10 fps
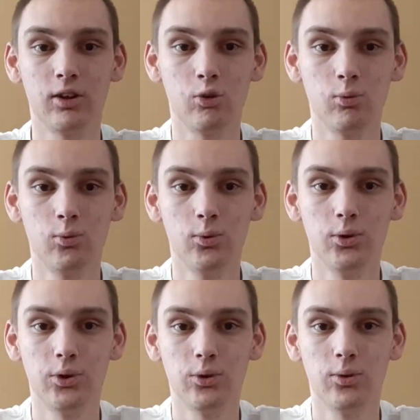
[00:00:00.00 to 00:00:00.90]
It's
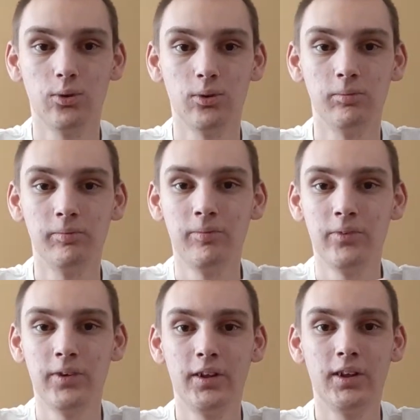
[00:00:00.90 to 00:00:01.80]
really cool,
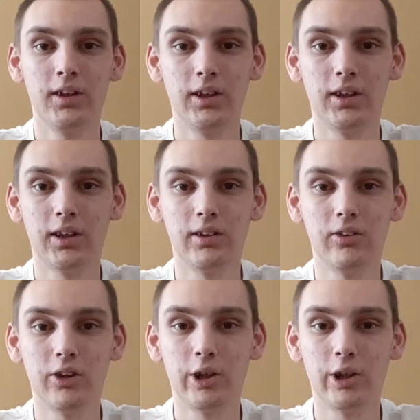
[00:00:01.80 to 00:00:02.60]
and